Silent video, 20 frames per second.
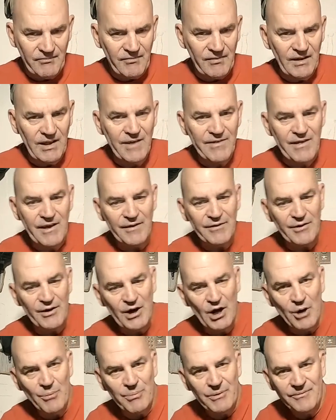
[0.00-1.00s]
I think they're
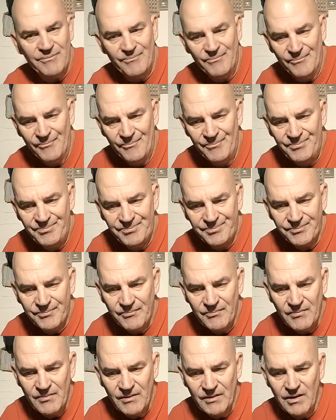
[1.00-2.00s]
helping.
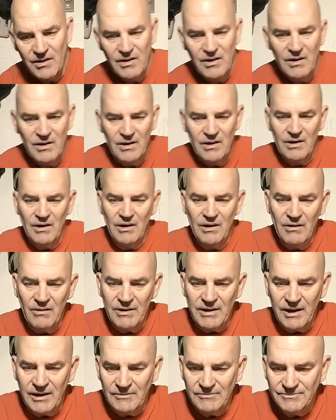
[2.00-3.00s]

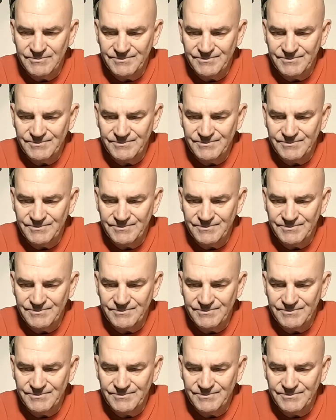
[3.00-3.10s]
Okay.